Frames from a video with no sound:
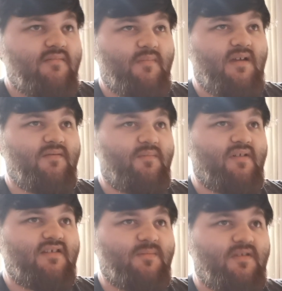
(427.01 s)
Might even
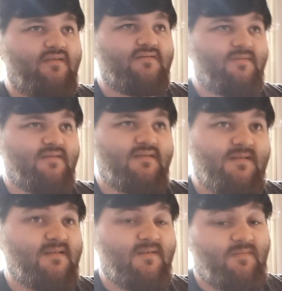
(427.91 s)
play some of the old ones,
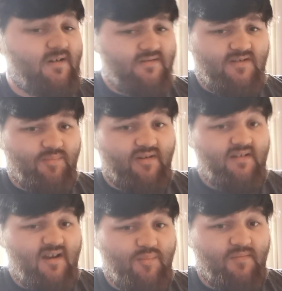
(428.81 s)
because I've not actually
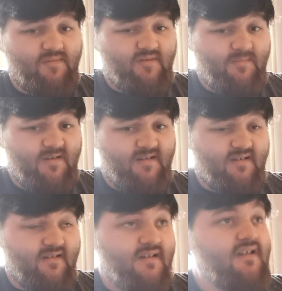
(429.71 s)
played any before
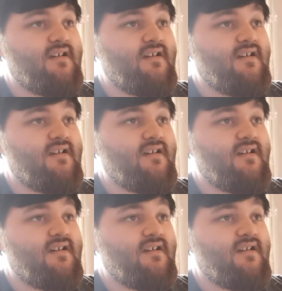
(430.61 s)
MK9.